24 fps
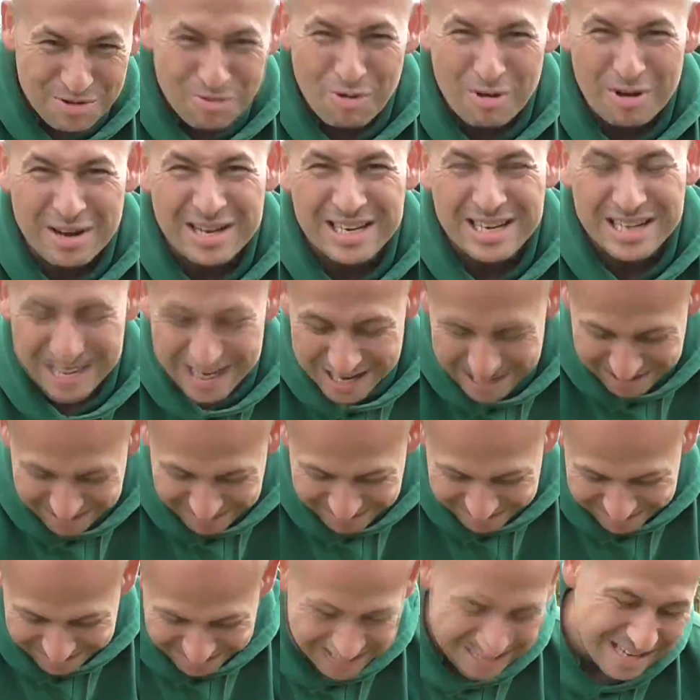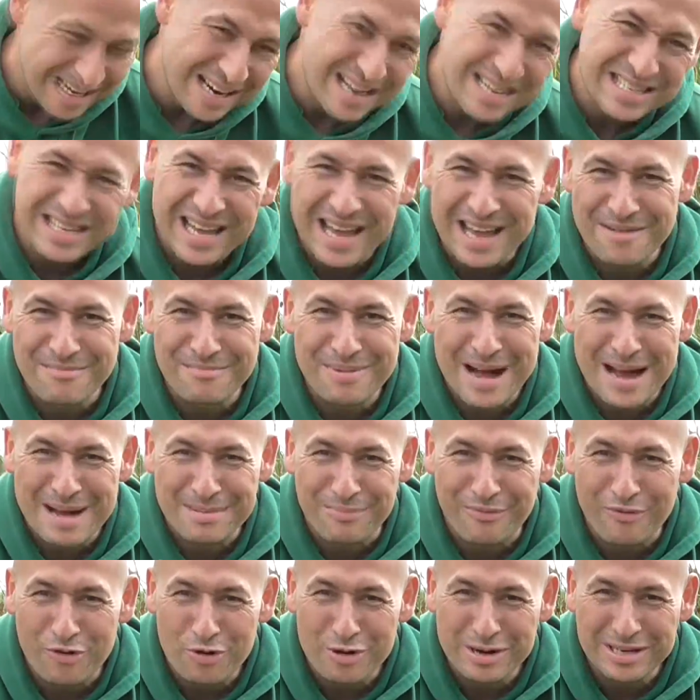what can you do? Let's get him
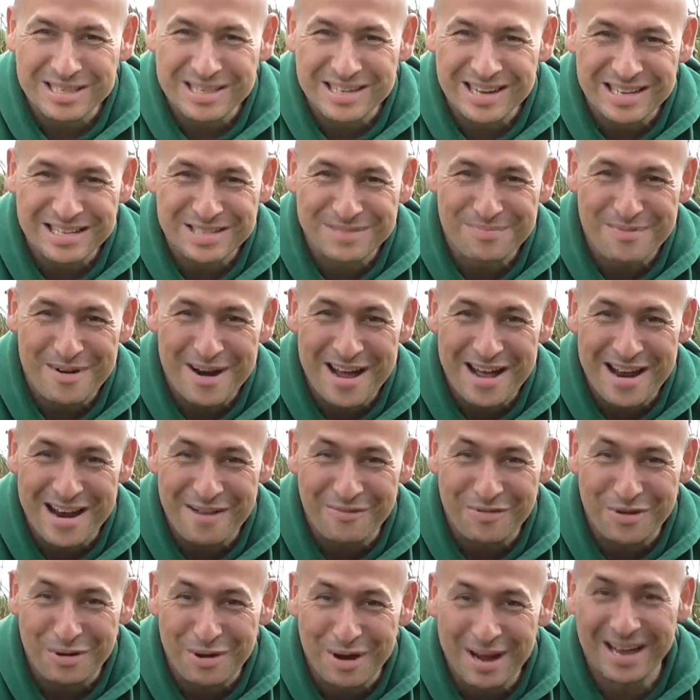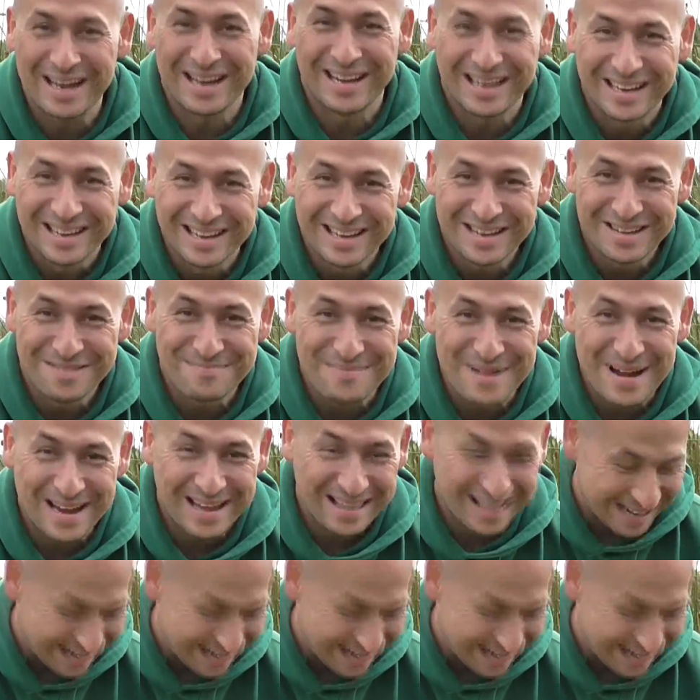back before he starts spraying everywhere. Back